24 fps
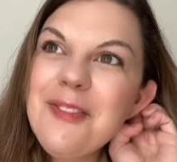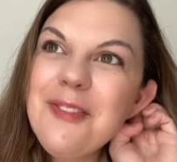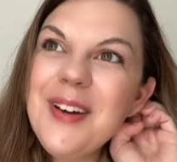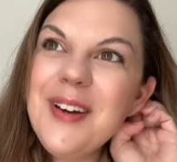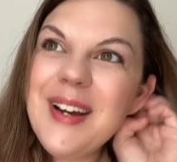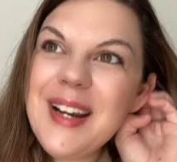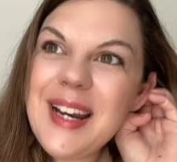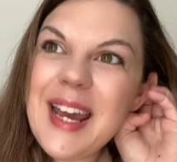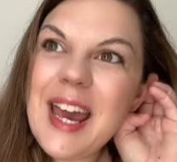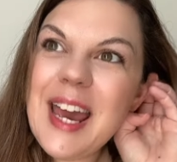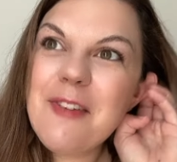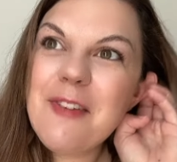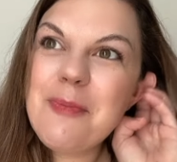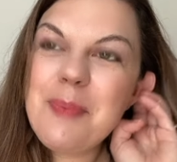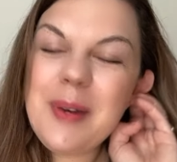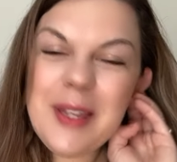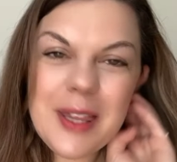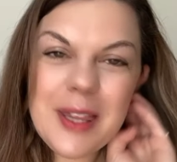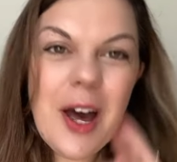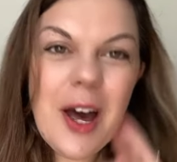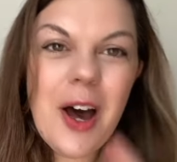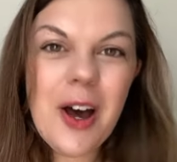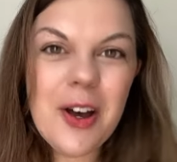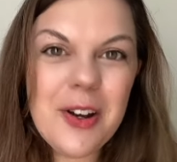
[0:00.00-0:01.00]
really have been
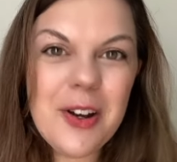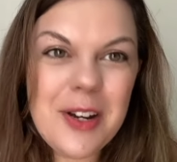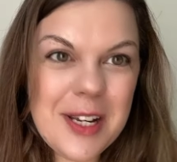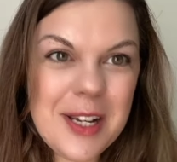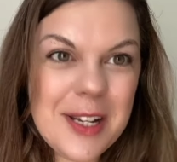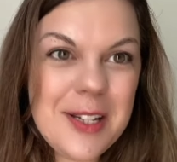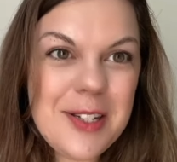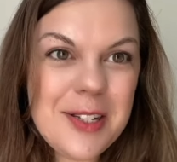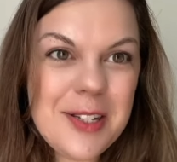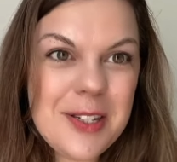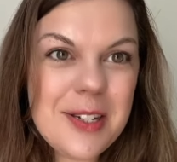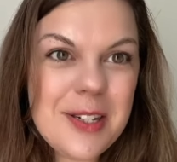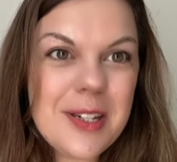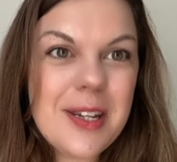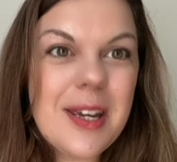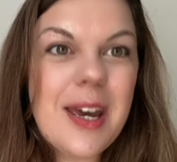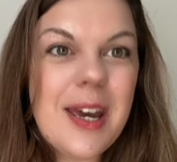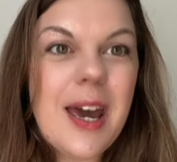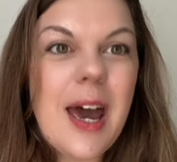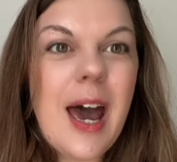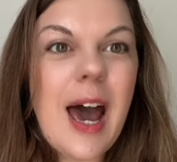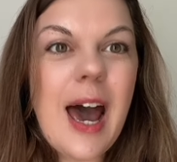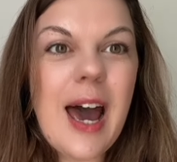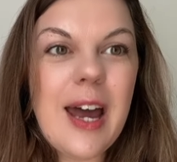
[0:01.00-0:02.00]
the hardest
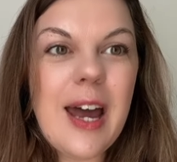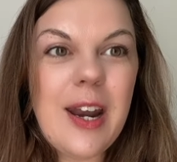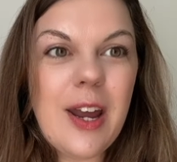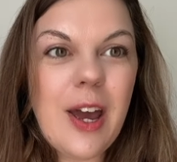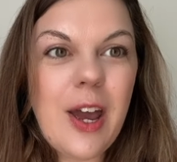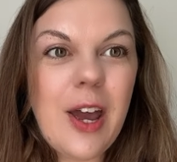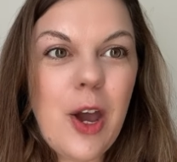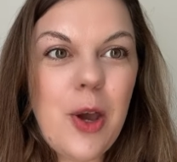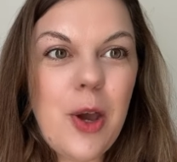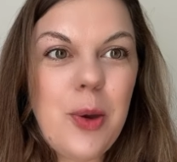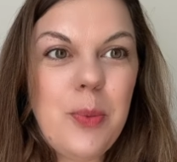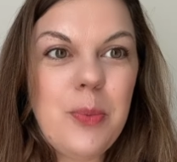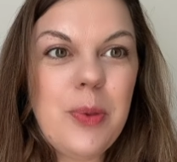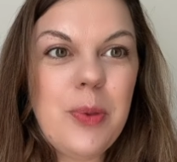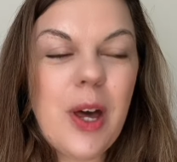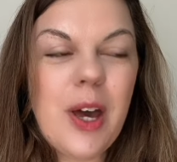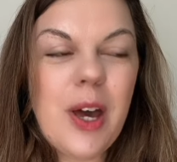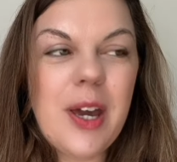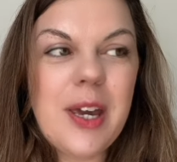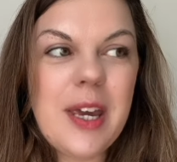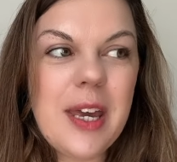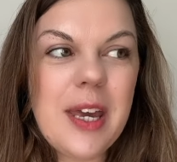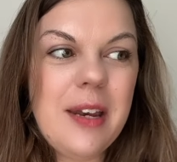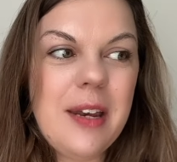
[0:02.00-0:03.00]
and i hope that
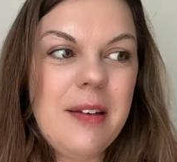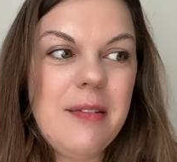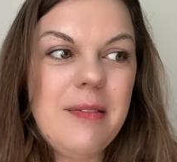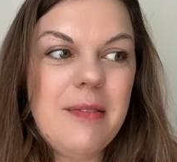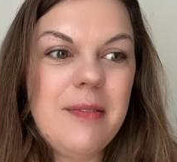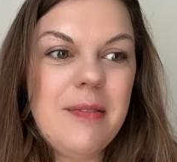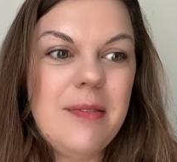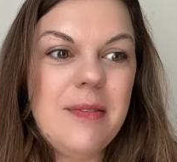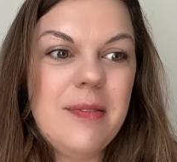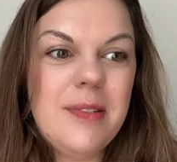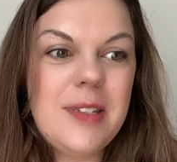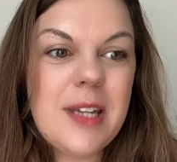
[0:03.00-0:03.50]
i can